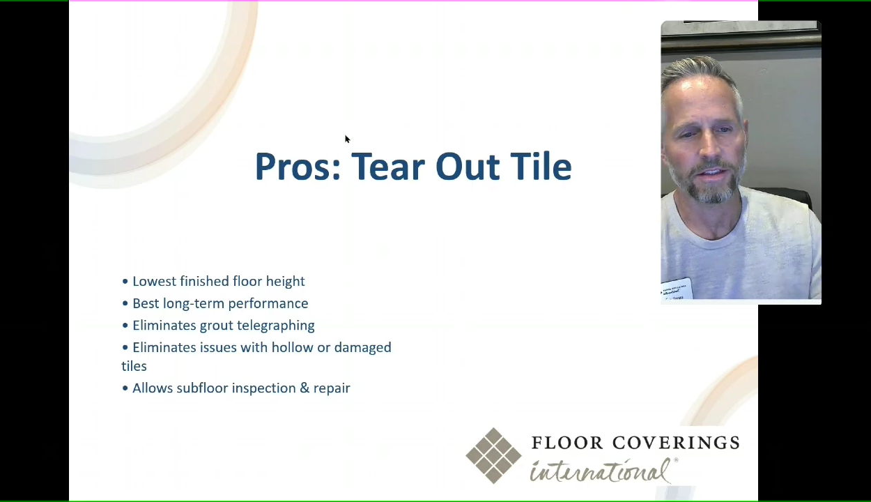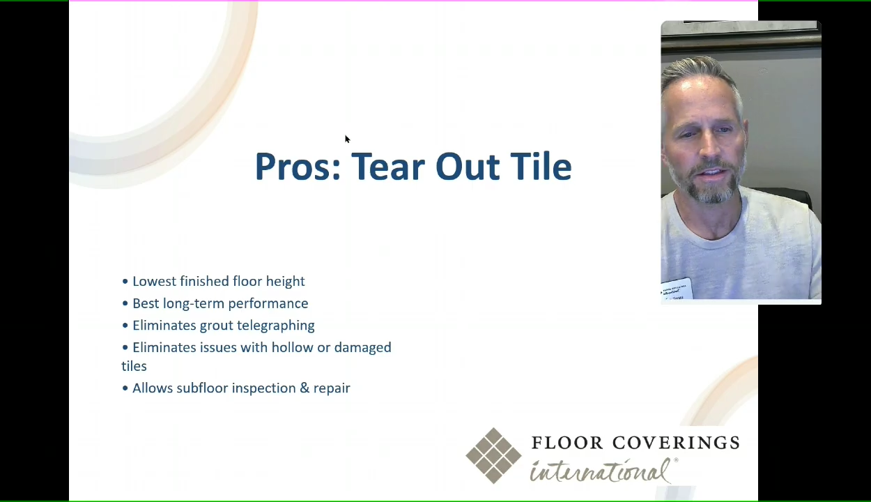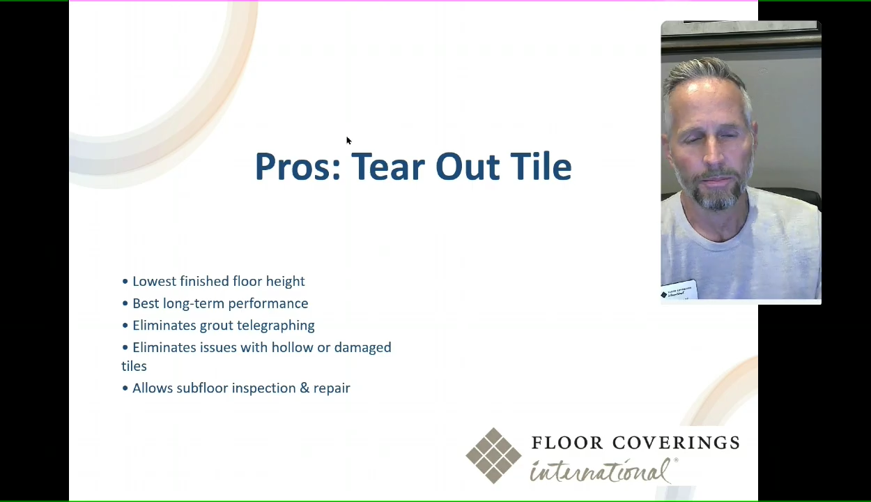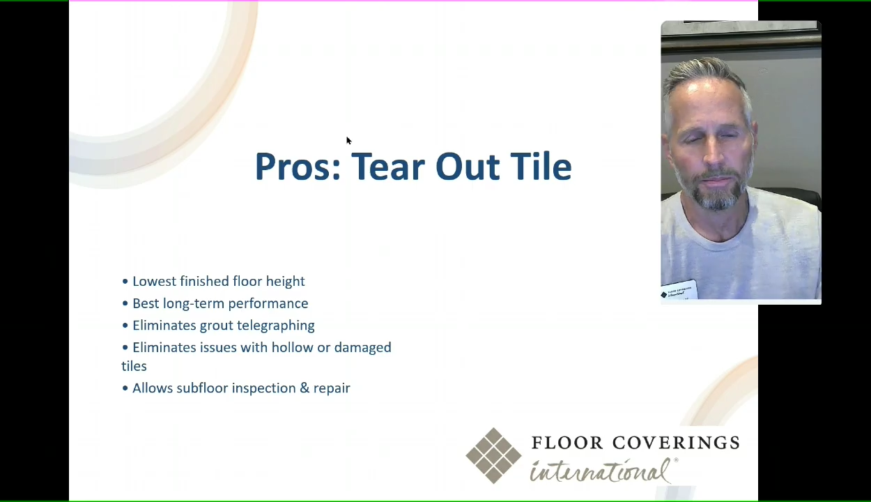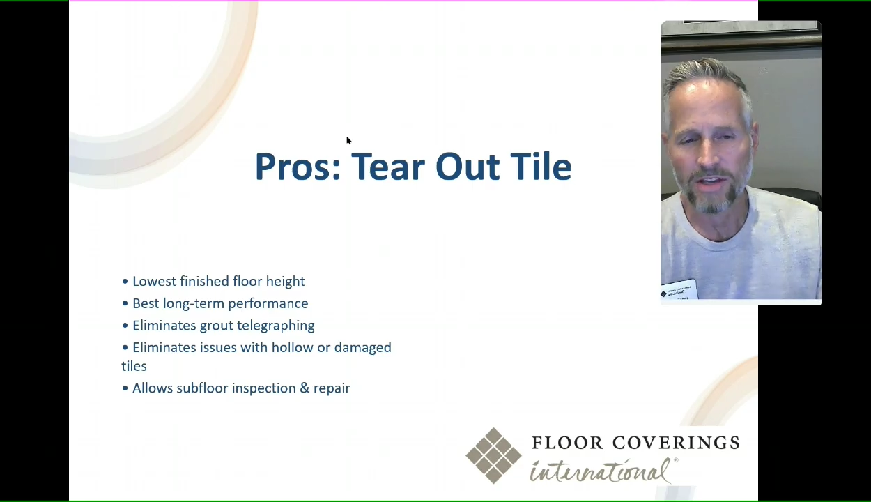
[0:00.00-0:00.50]

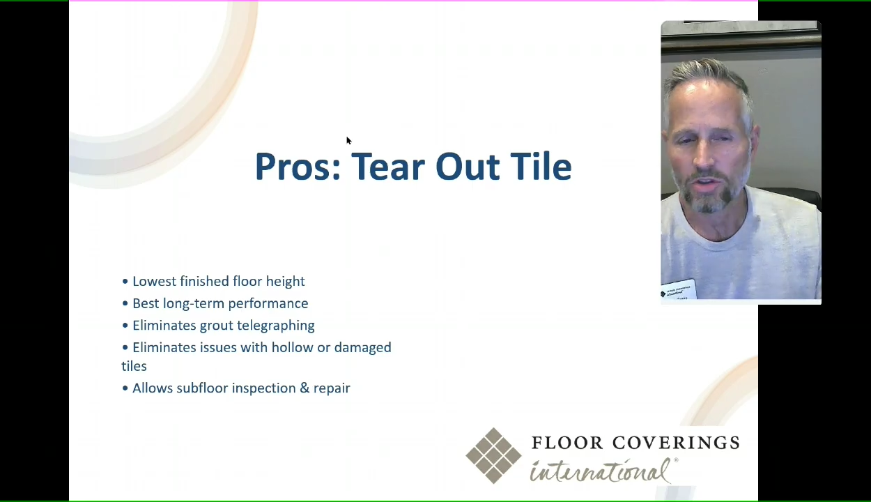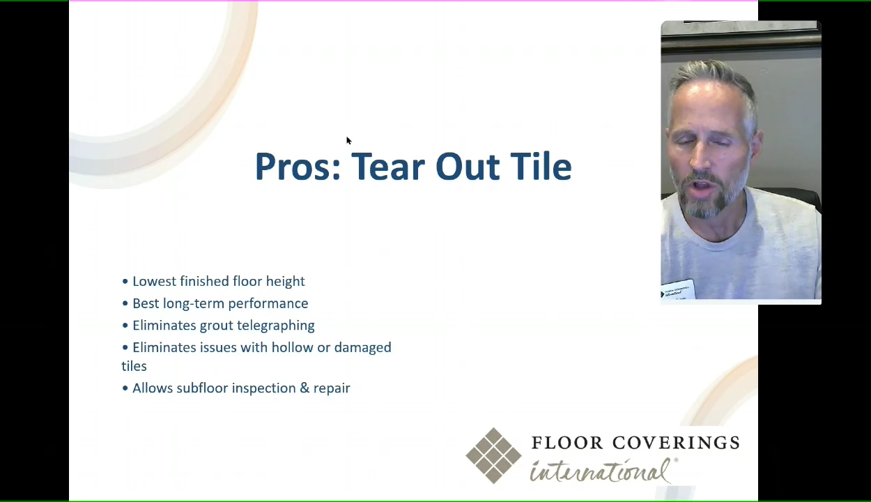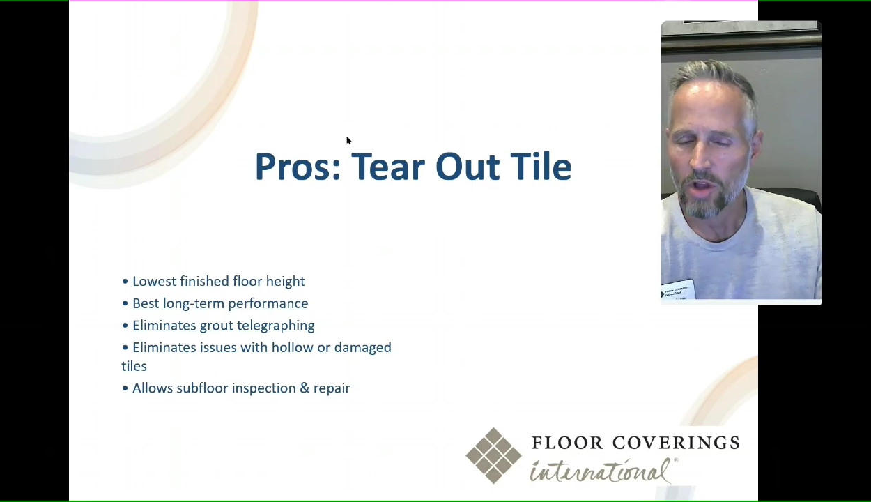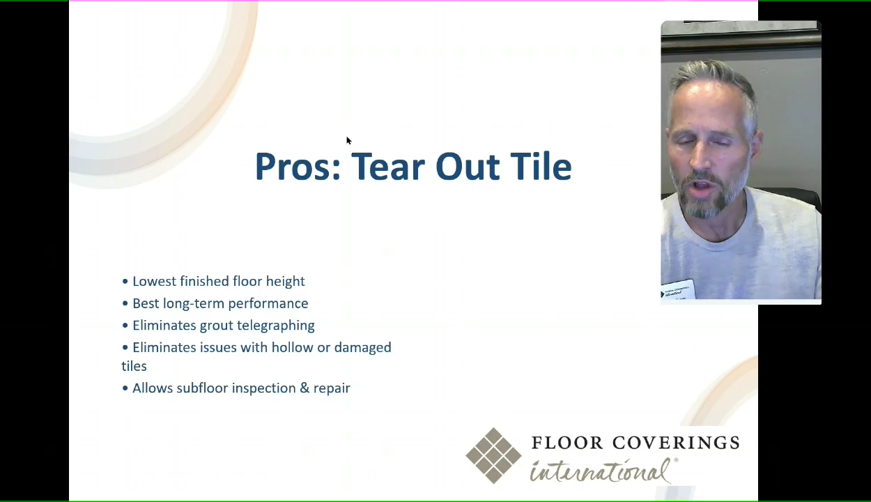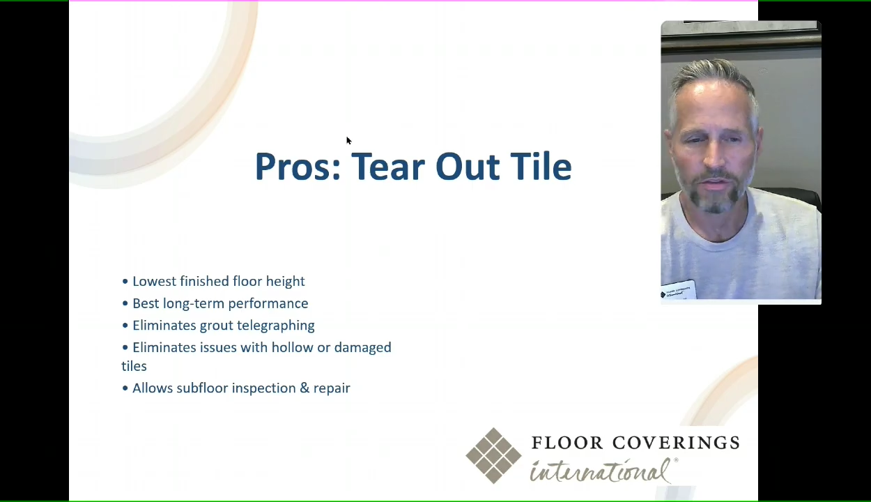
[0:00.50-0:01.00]
Best
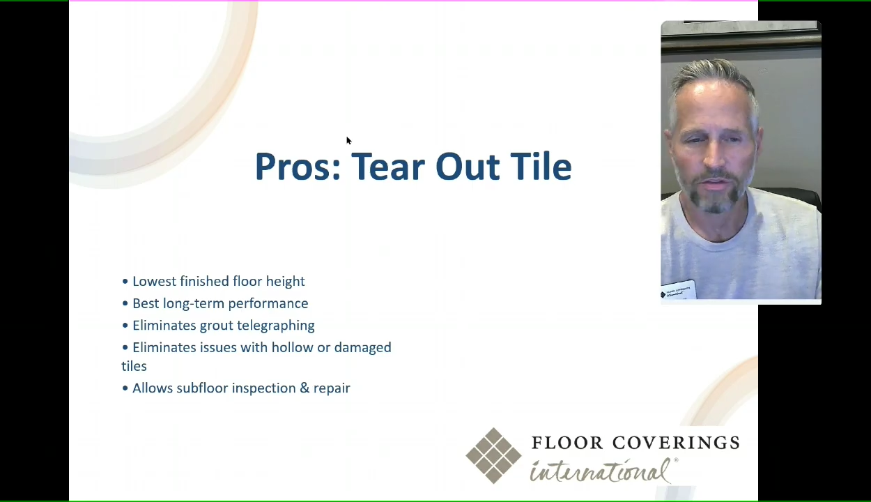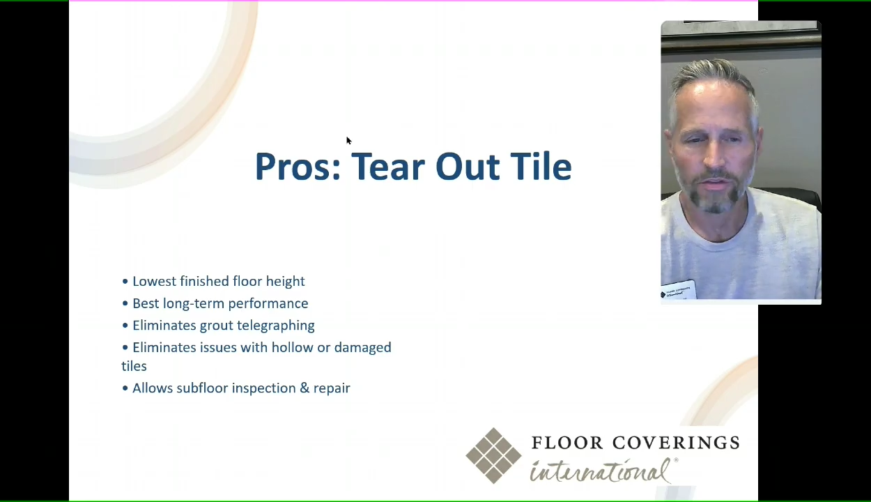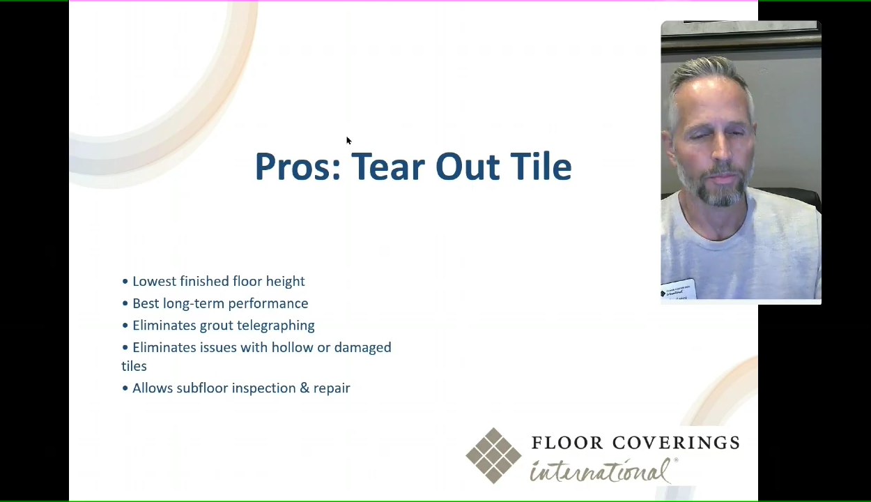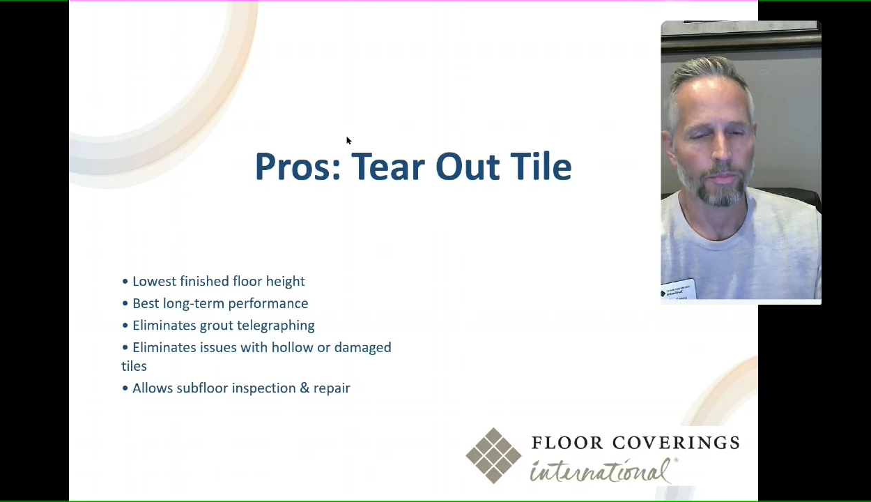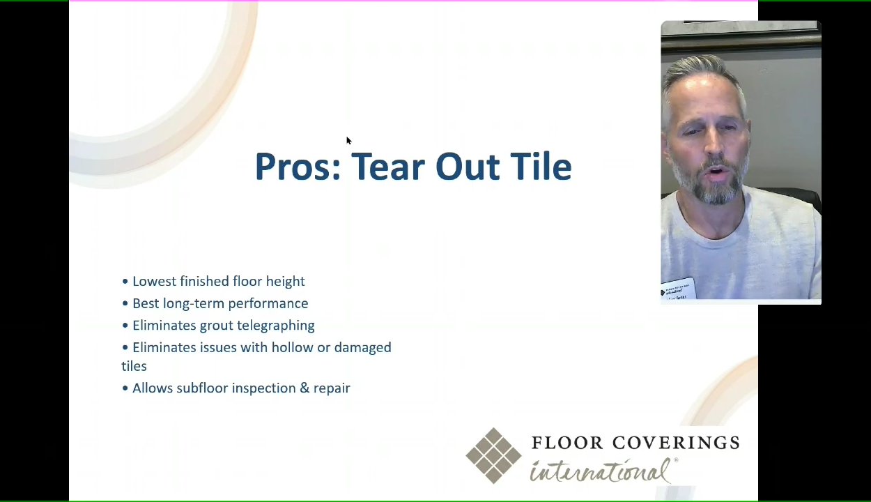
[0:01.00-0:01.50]
long term
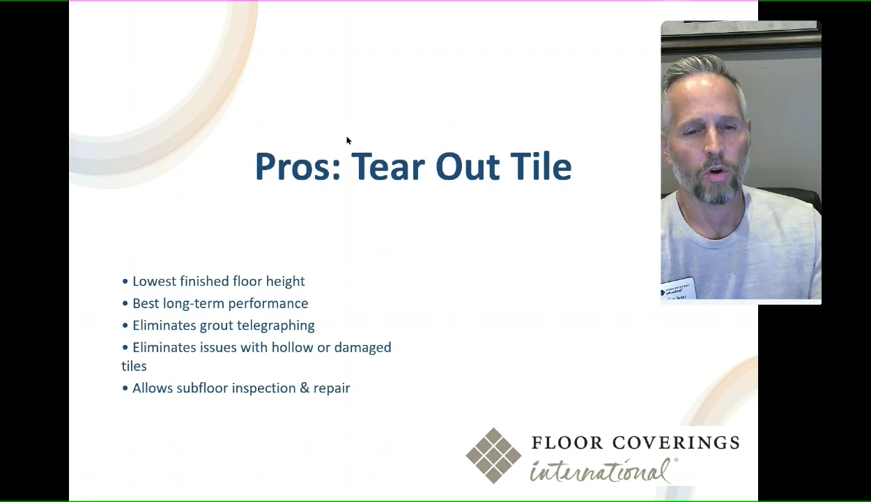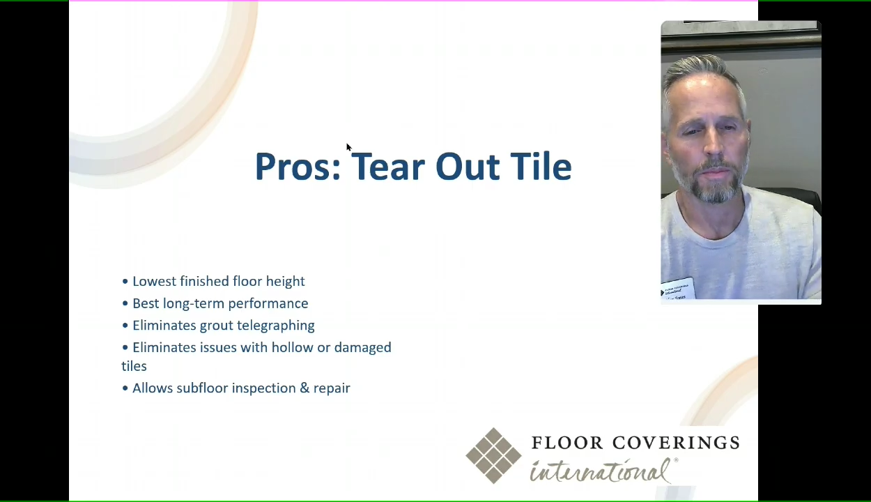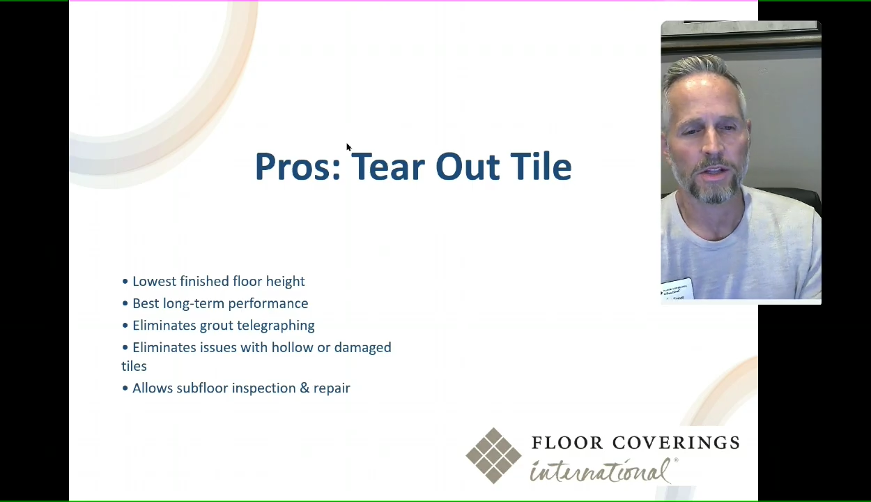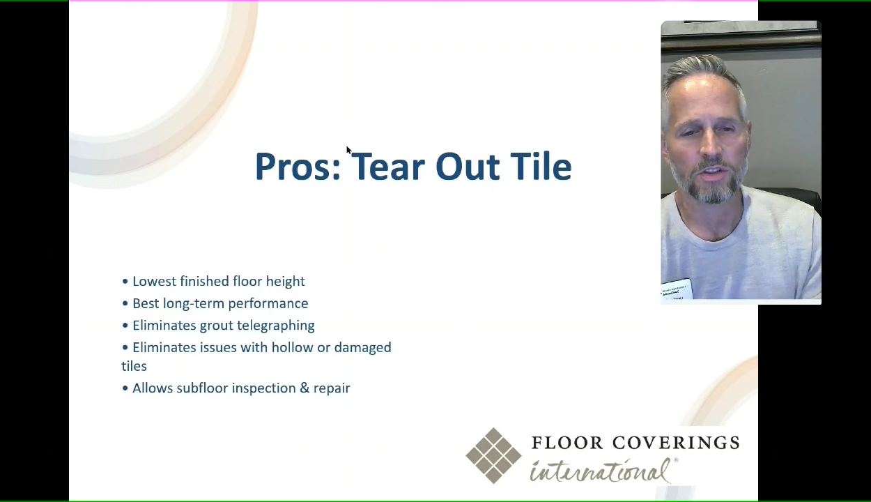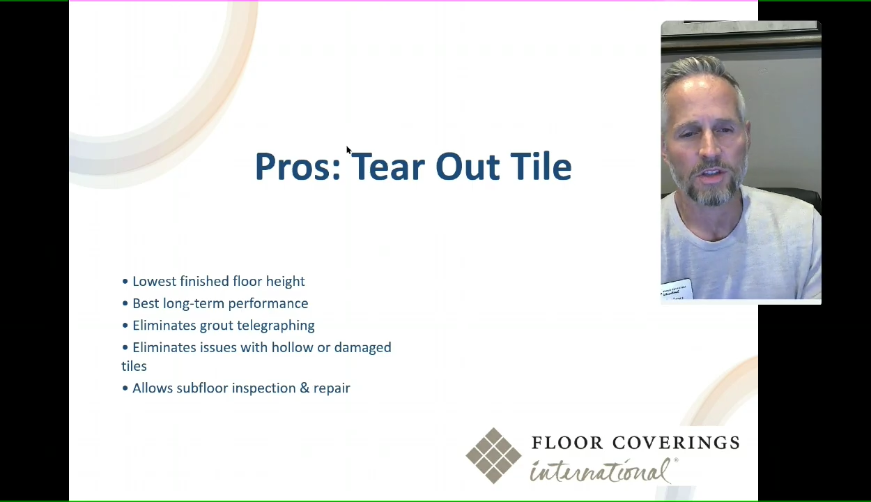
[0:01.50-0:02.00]

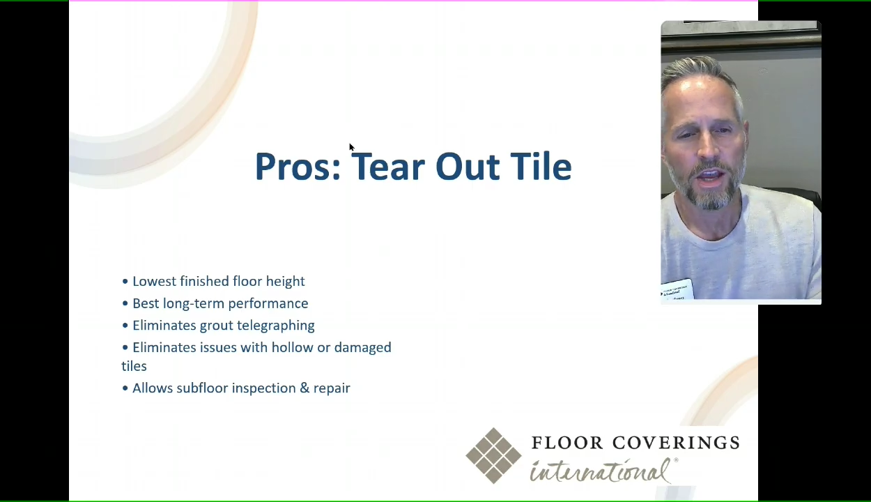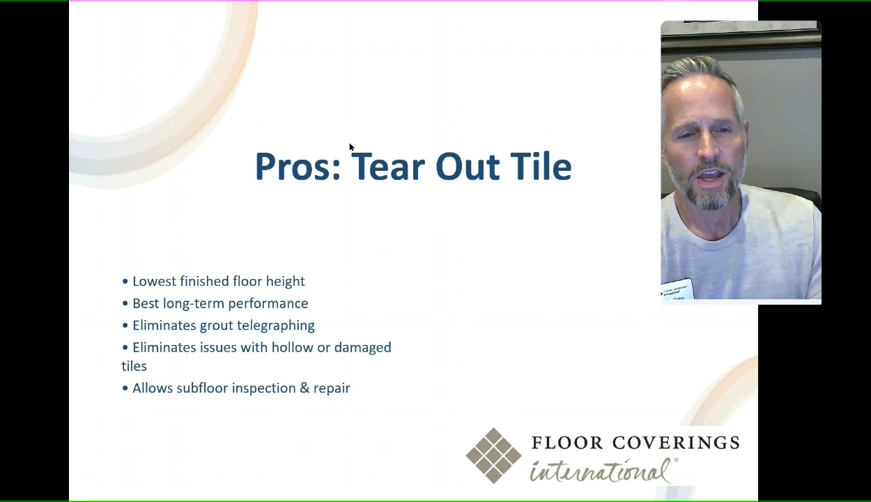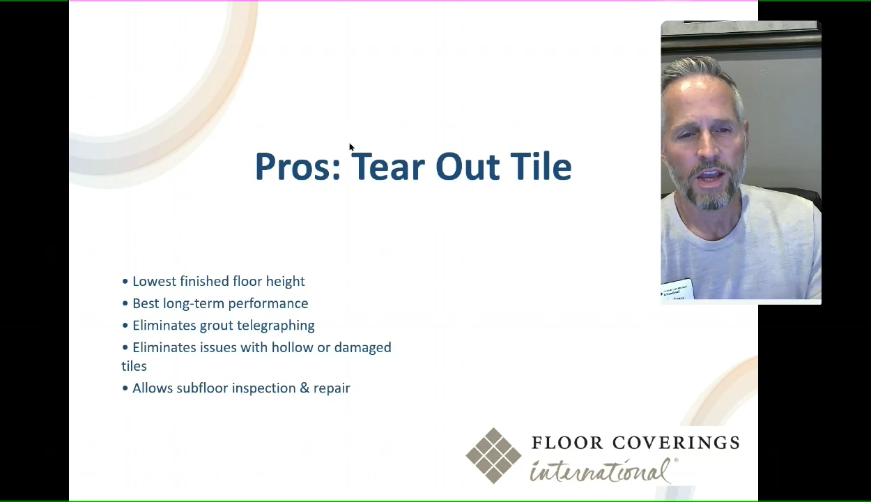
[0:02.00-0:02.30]
performance.